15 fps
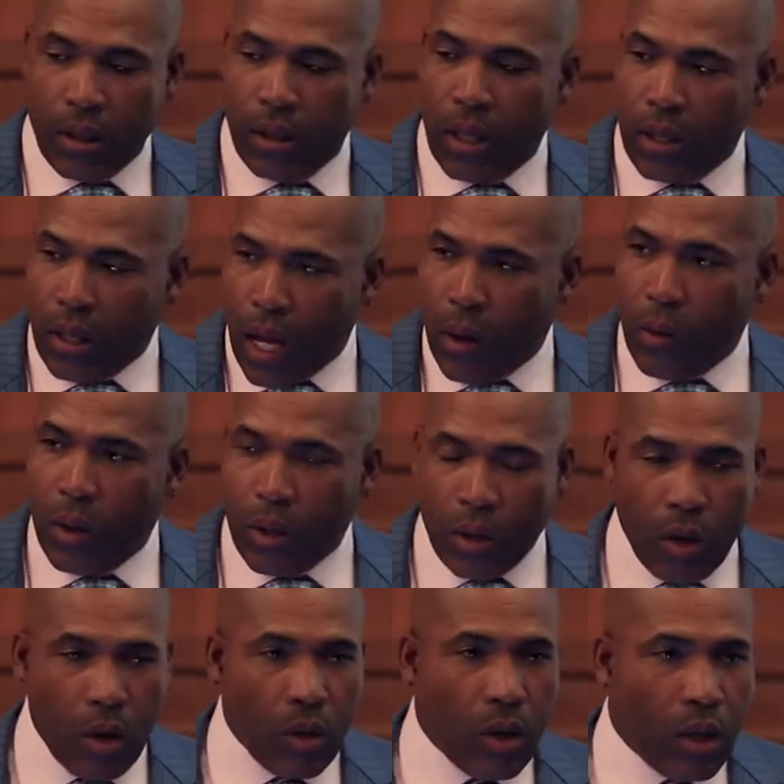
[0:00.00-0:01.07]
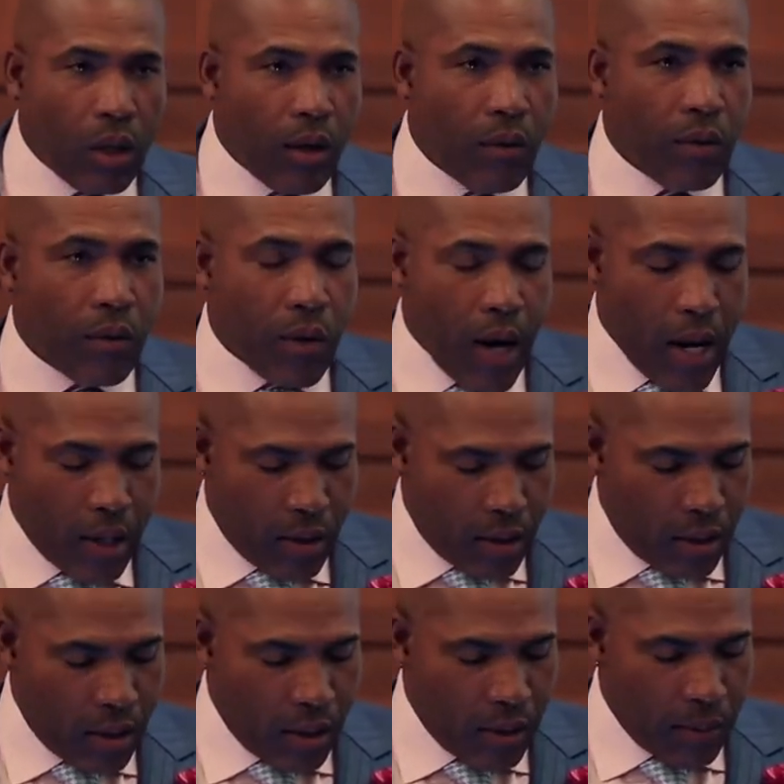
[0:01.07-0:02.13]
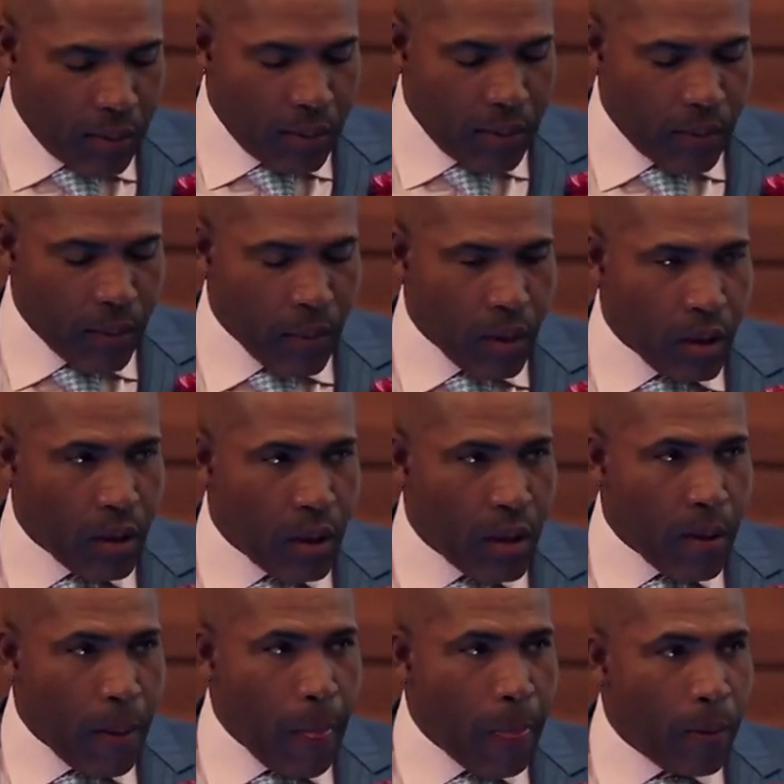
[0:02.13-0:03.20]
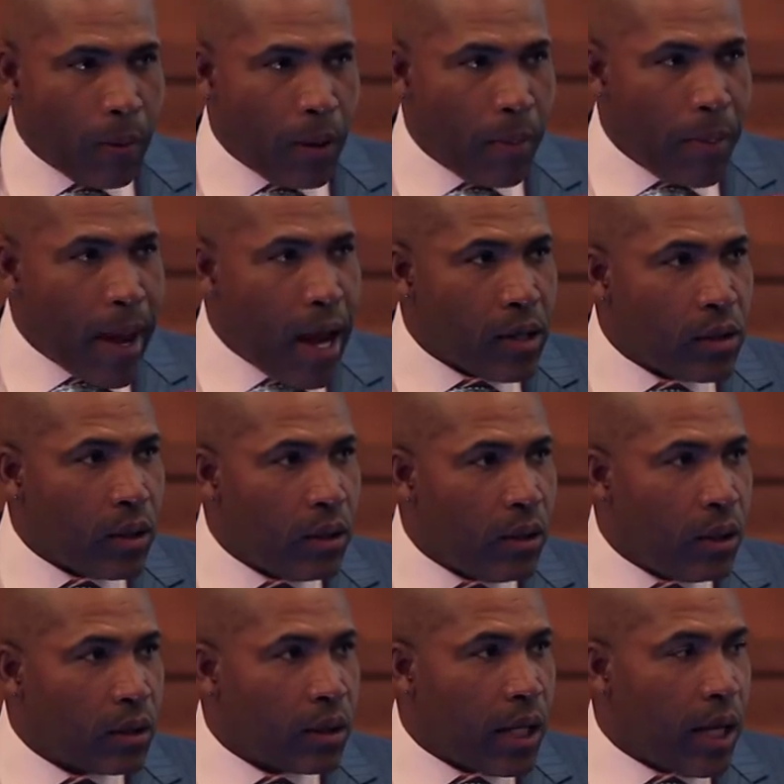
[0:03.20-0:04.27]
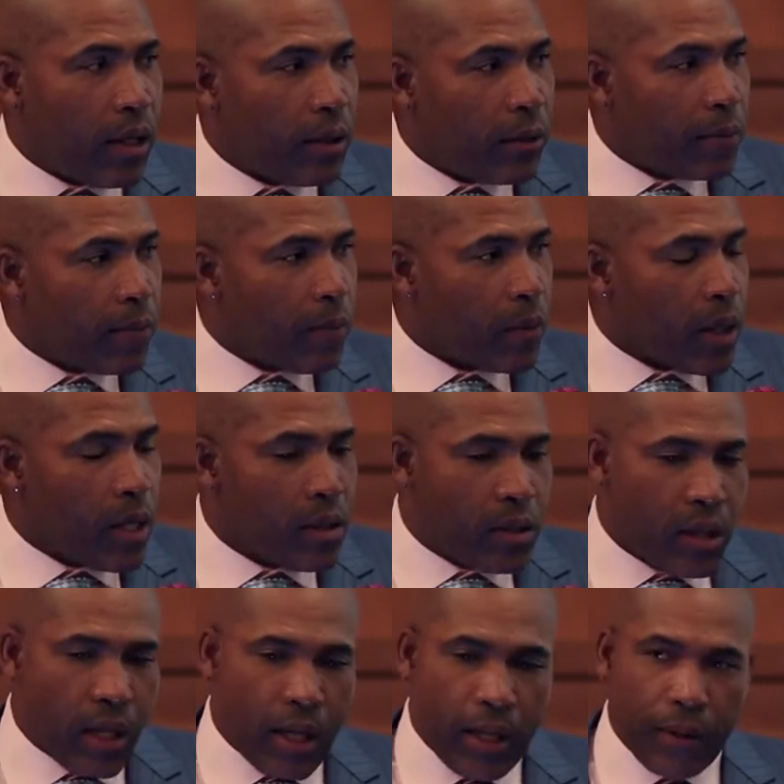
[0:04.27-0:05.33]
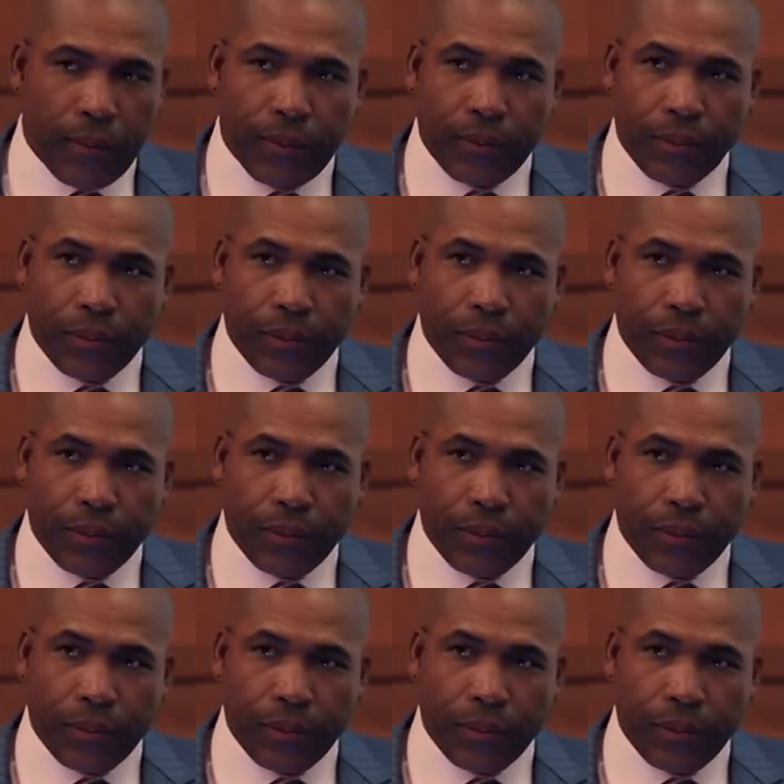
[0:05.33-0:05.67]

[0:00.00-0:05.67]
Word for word: that they would know the love of Christ. Well, the pastor looked at her and said,